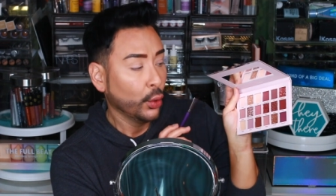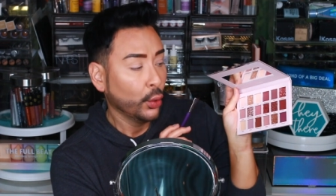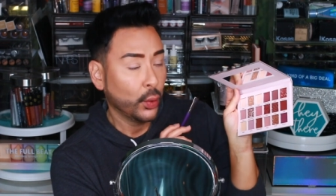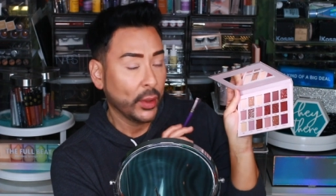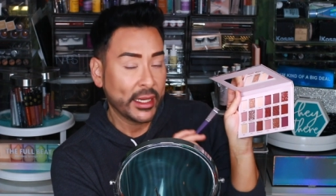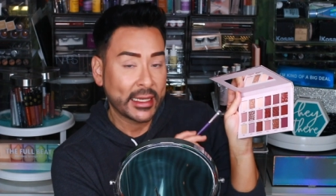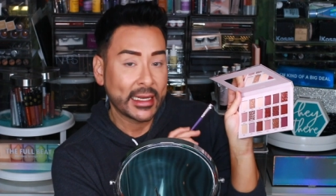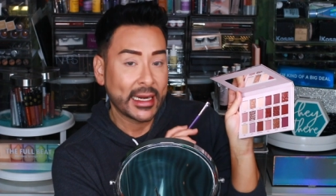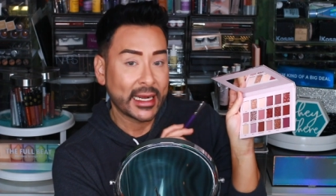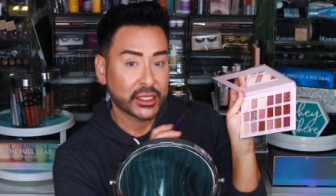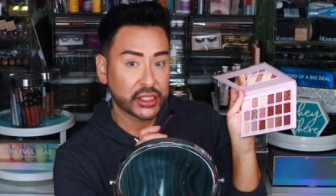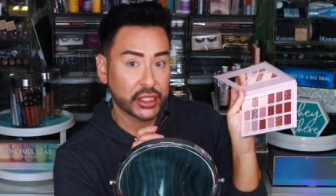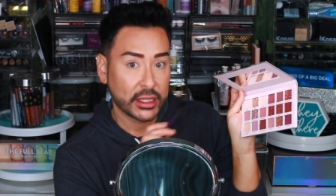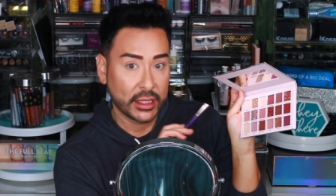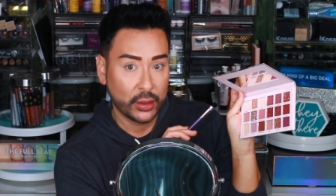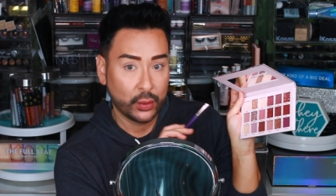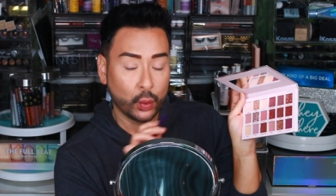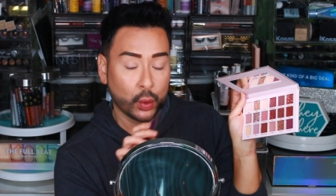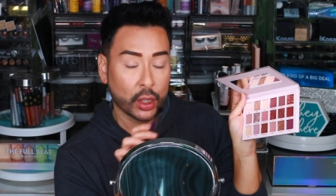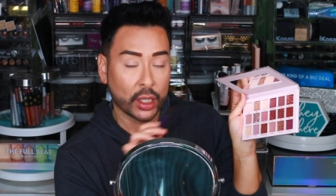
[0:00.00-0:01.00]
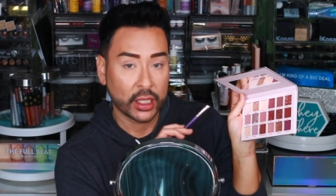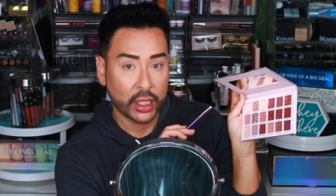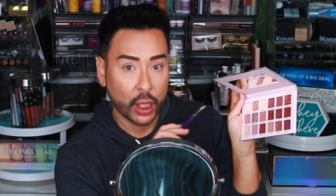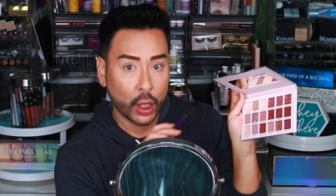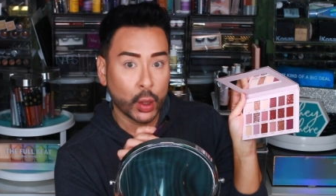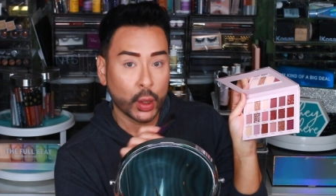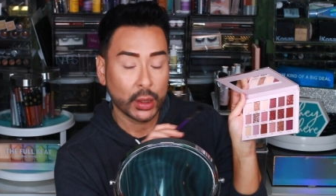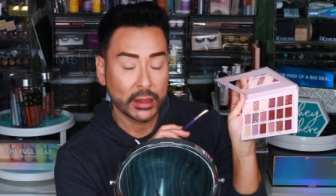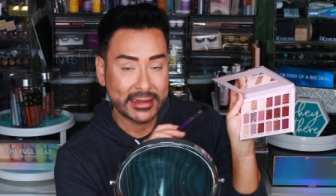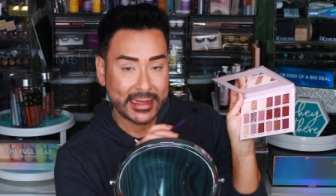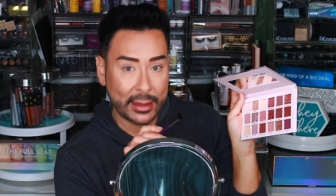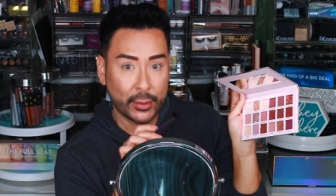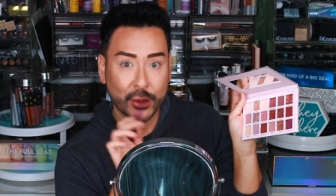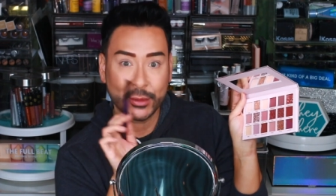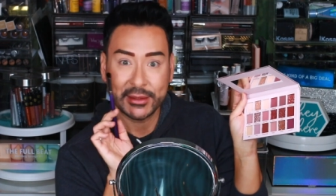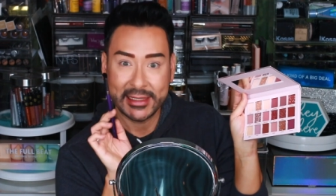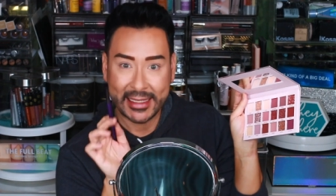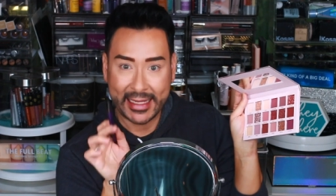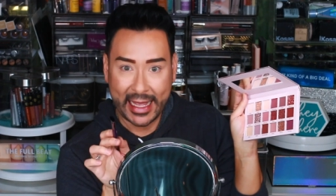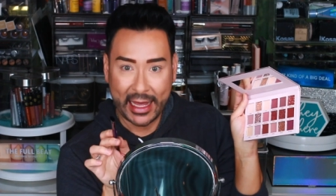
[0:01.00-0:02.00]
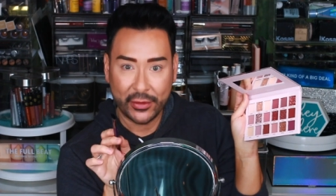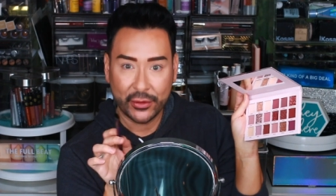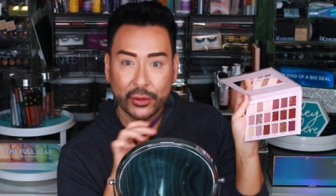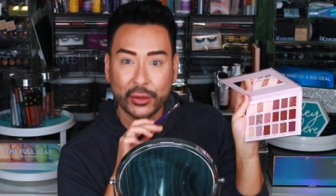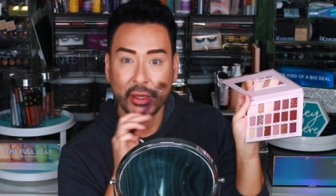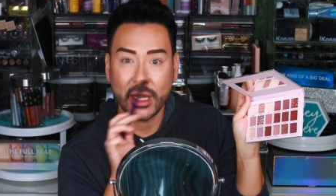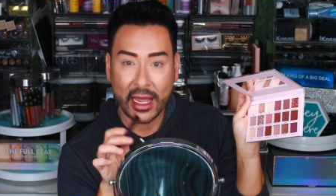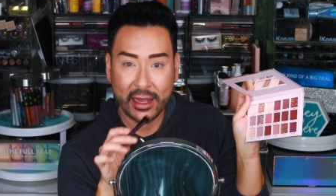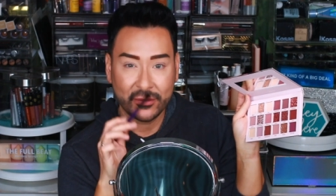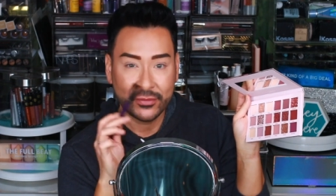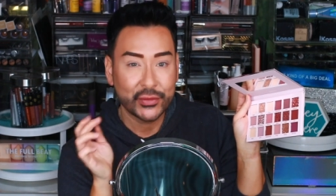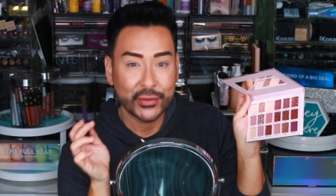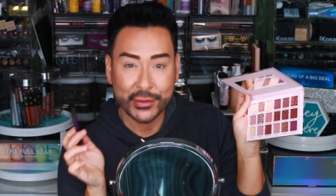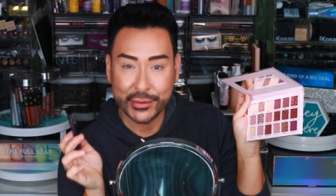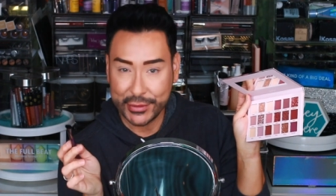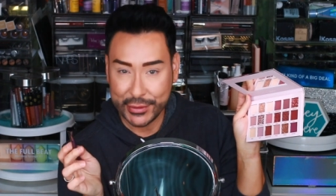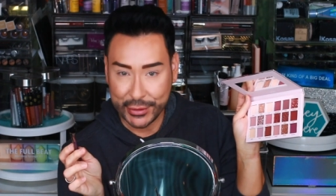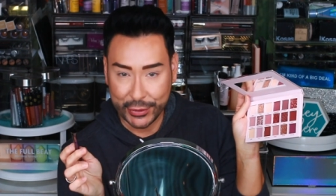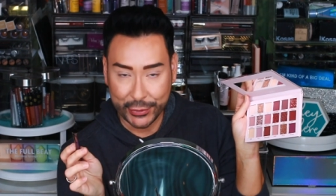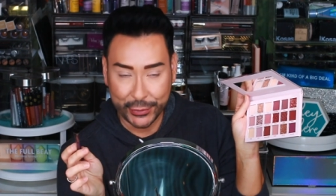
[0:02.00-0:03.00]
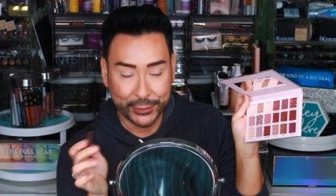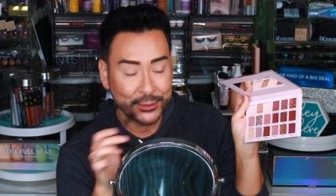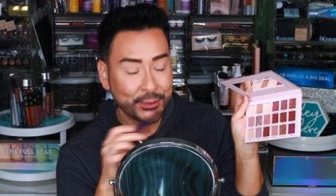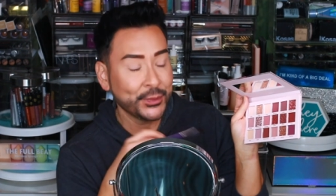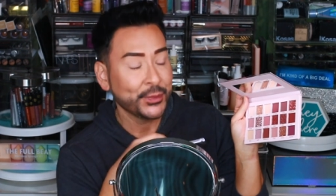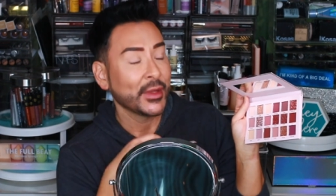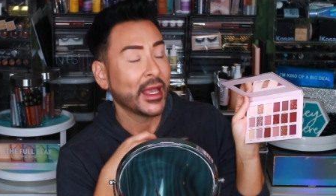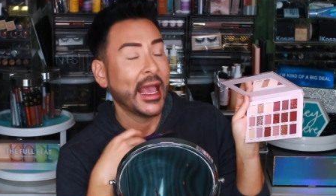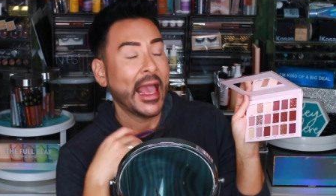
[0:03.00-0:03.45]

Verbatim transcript: we can actually work a whole demo together live through Zoom,